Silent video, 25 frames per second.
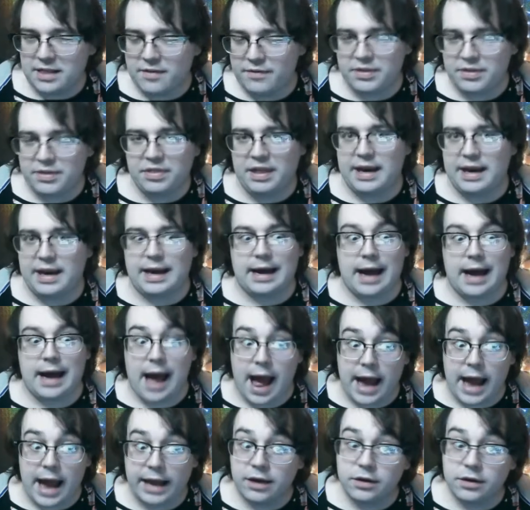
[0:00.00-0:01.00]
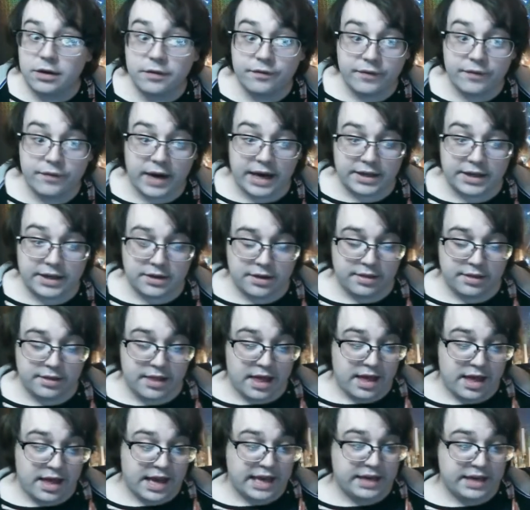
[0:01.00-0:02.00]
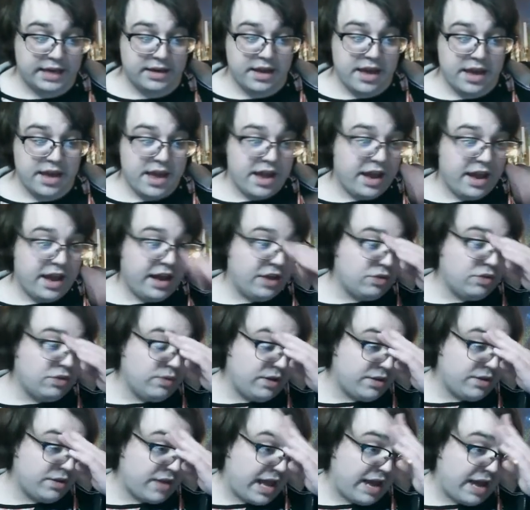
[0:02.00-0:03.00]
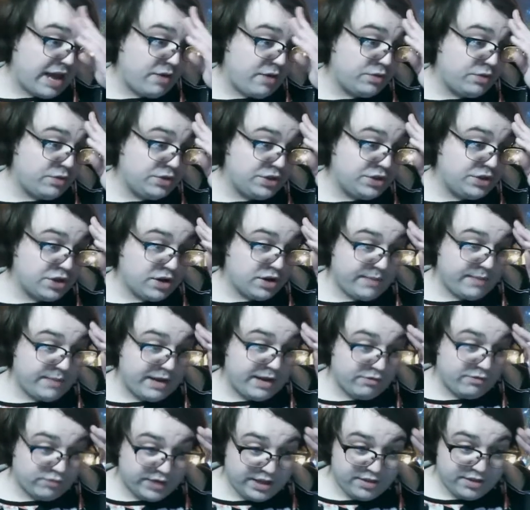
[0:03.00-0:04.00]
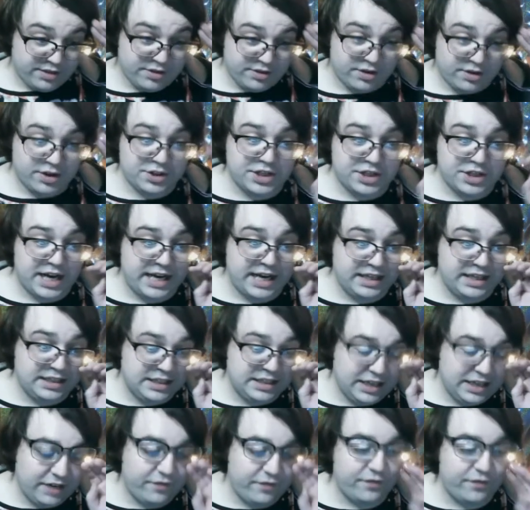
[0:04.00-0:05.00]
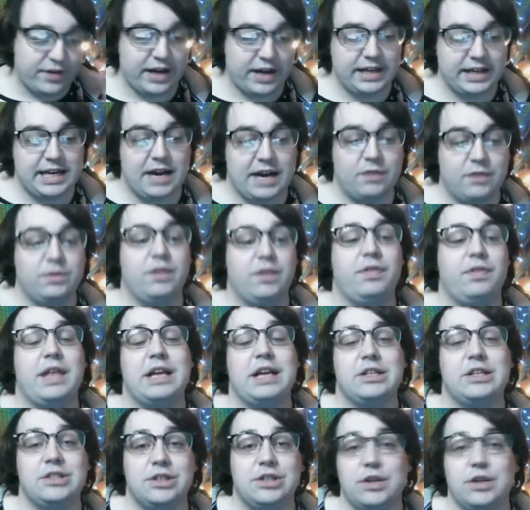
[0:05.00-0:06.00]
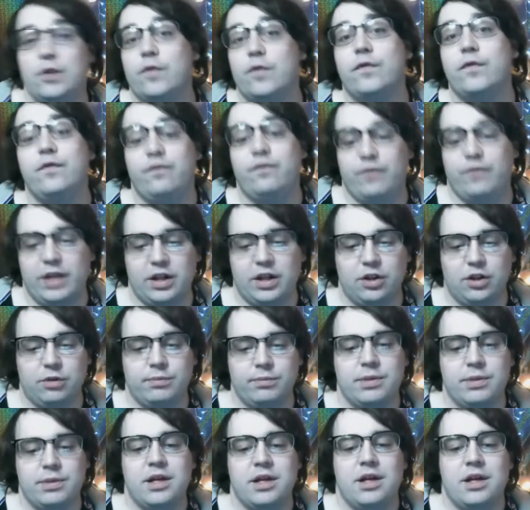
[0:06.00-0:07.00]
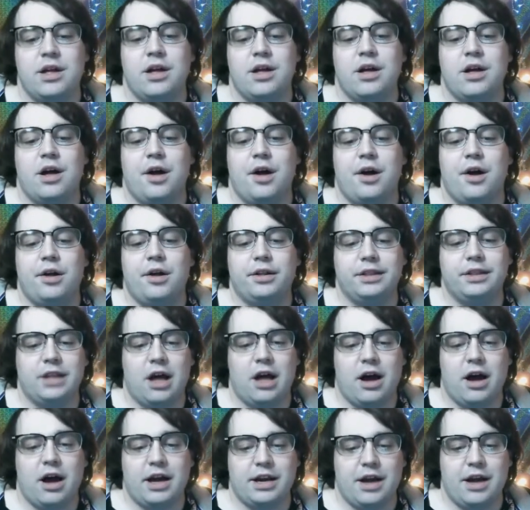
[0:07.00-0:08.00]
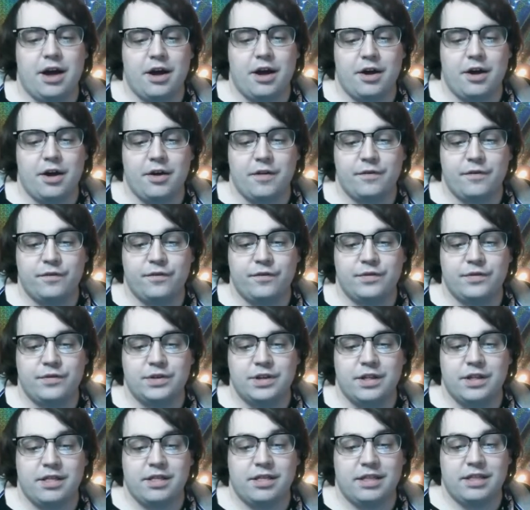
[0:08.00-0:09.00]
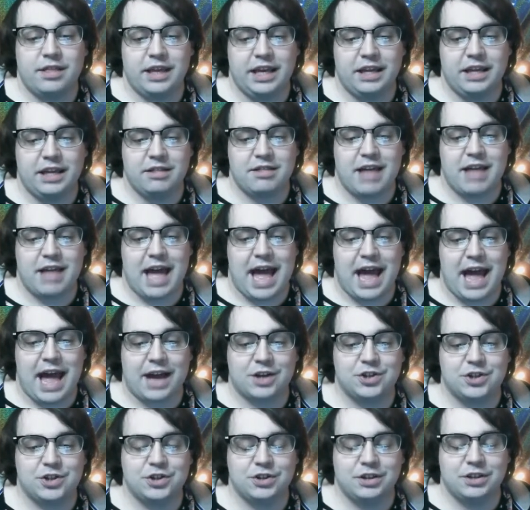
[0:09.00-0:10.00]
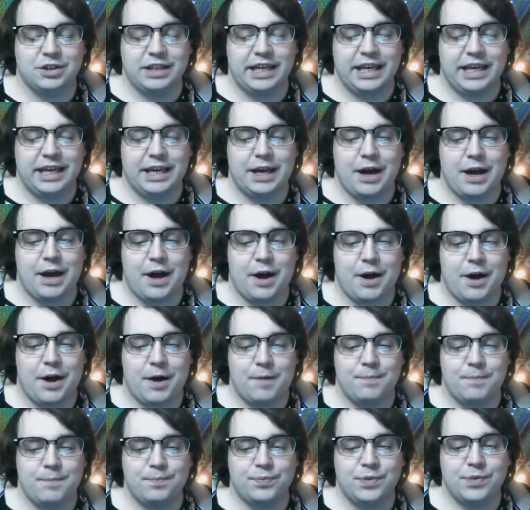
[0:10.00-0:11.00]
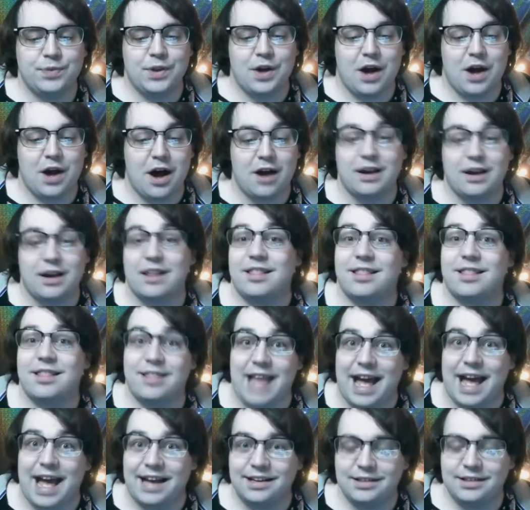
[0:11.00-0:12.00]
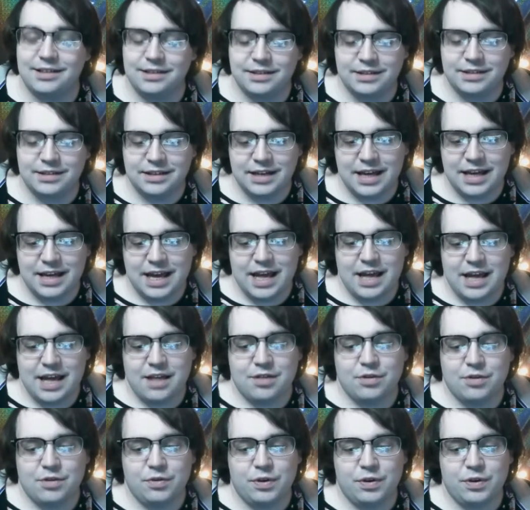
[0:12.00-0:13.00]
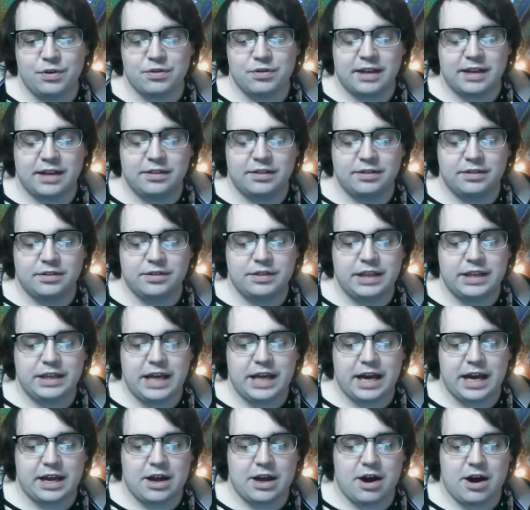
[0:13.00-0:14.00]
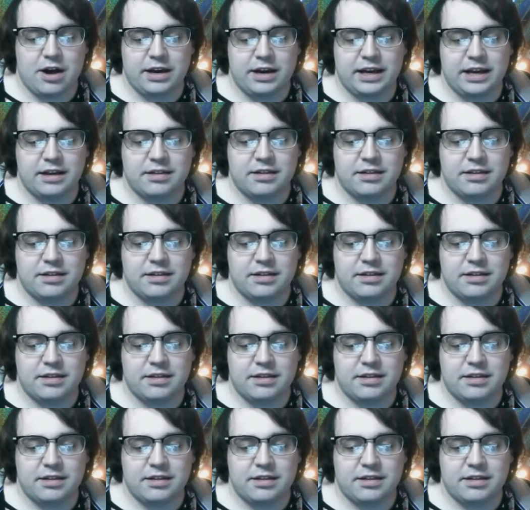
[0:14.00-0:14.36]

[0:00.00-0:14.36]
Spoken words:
of it that I could find online, as well as during my research, I did find out that they do film a lot of scenes actually on a set. So there's like the iconic